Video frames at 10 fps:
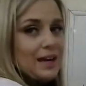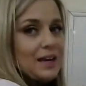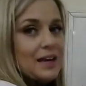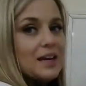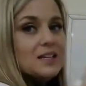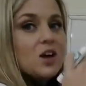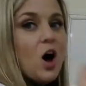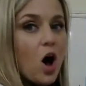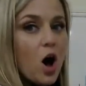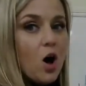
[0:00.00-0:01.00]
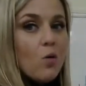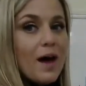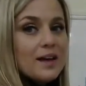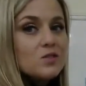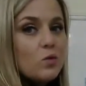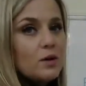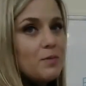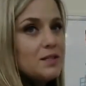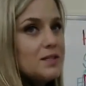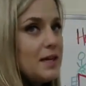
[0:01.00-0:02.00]
end is always going to
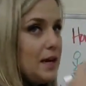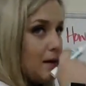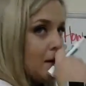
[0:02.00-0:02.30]
be c.